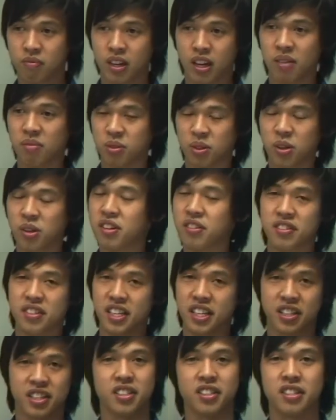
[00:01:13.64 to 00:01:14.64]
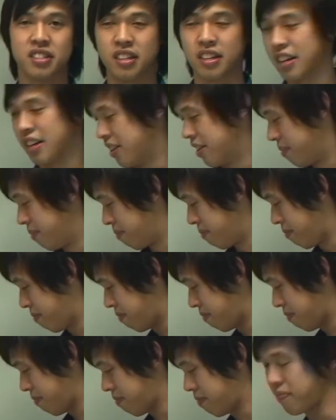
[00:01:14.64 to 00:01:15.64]
I'm sure you've seen this. Um,
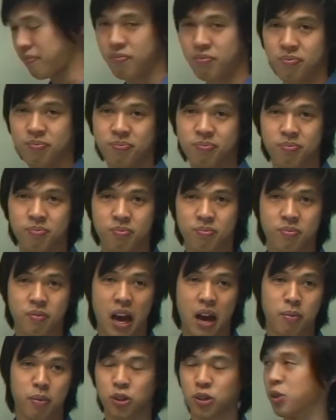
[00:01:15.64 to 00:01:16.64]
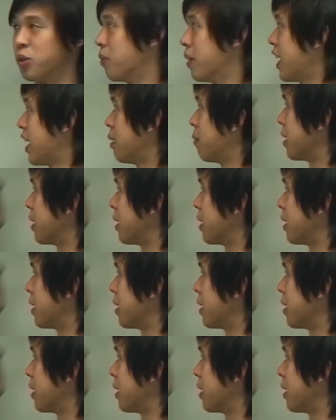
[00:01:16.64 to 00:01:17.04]
I'm not sure where,